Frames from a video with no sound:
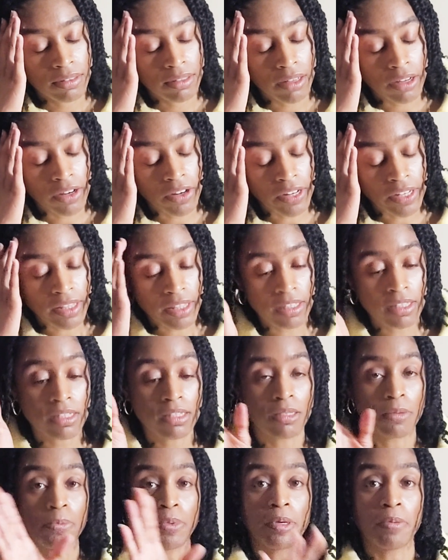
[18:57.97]
all right, this
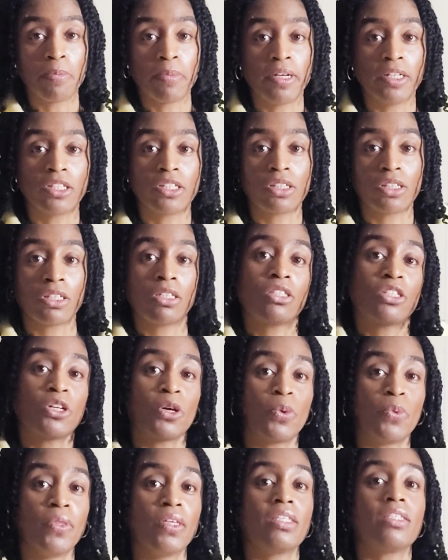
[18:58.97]
is a bit much. Let's
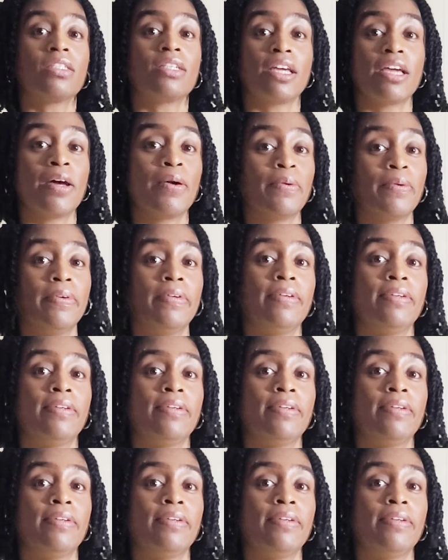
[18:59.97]
tone this down.